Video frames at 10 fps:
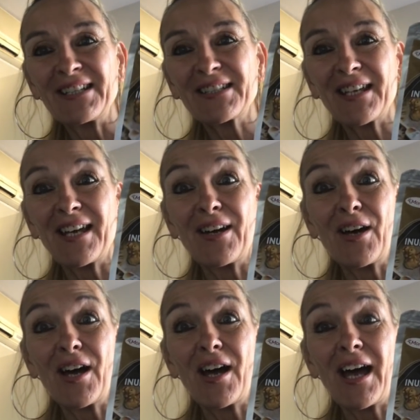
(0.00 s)
it's
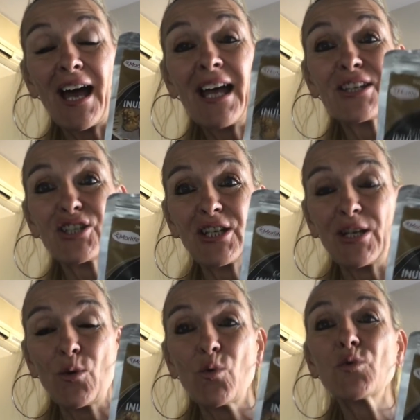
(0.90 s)

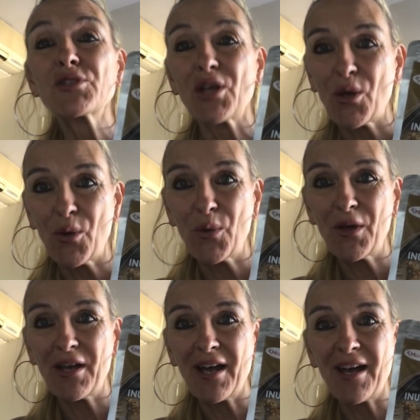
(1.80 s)
actually also
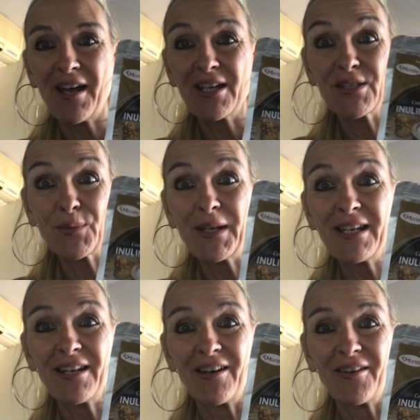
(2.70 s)
a
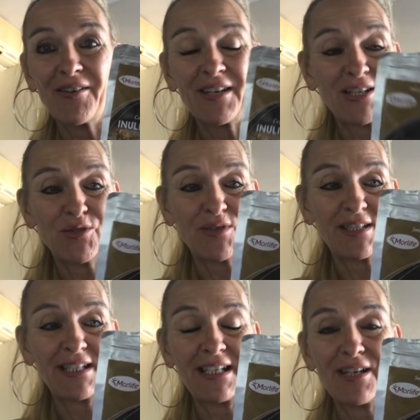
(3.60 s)
sweetener,
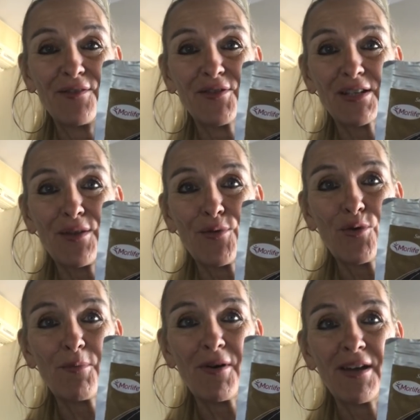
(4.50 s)
interesting enough, because I
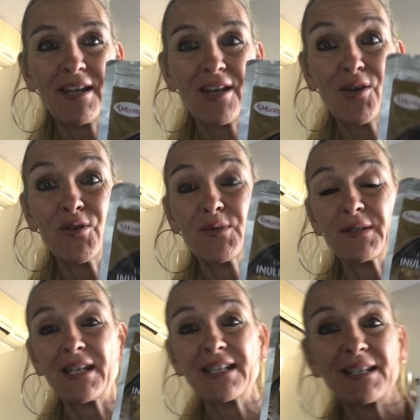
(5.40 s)
thought my oats were
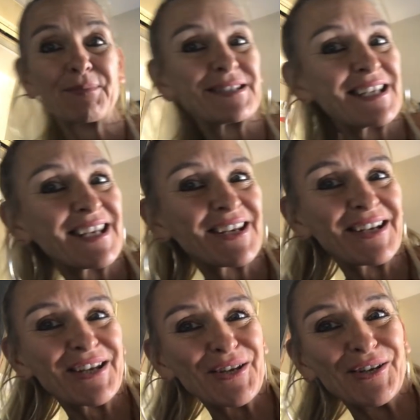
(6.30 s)
tasting
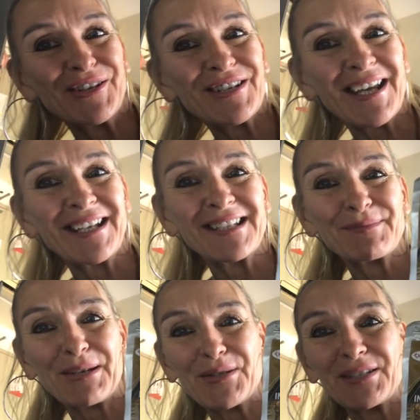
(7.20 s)
particularly good, and it's
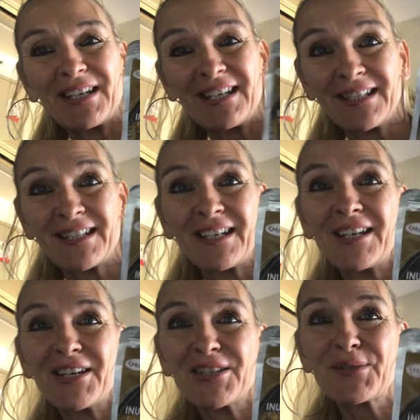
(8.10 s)
because it is
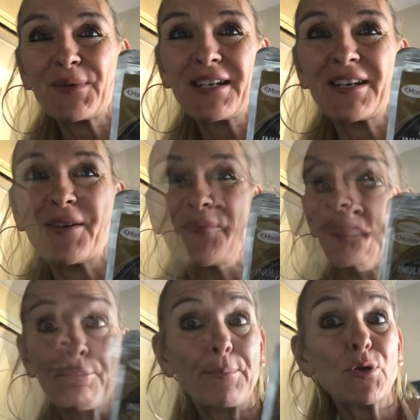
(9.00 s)
a sweetener.
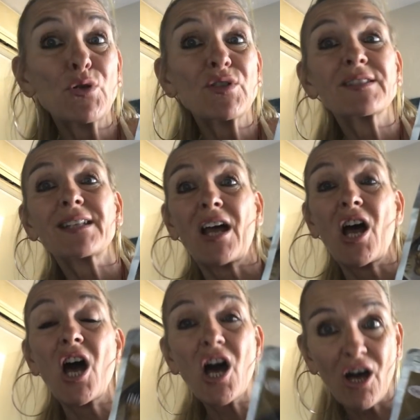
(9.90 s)
It boosts
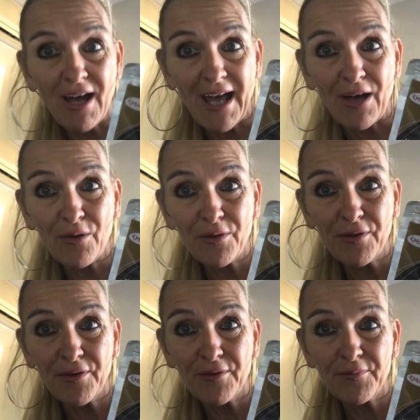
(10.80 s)
heart
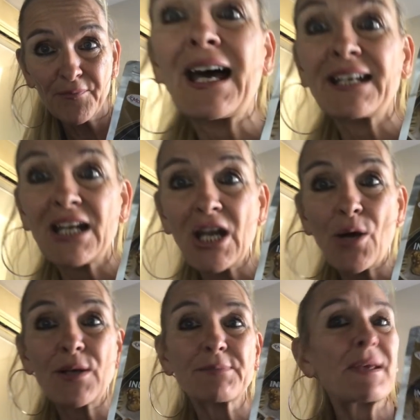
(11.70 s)
health and it
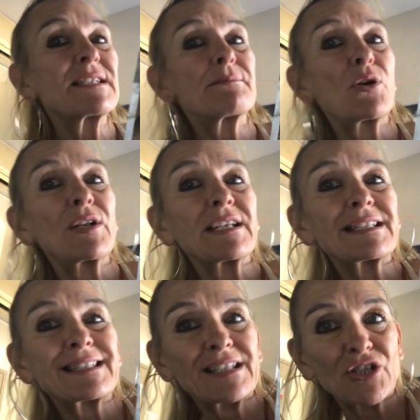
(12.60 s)
lowers metabolic
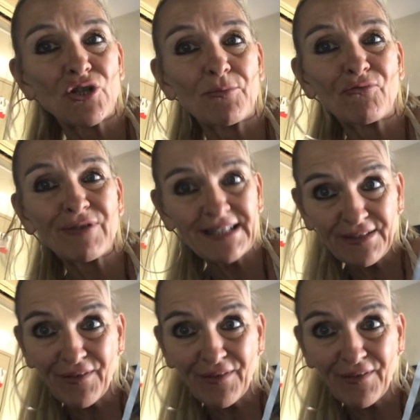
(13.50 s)
syndrome risk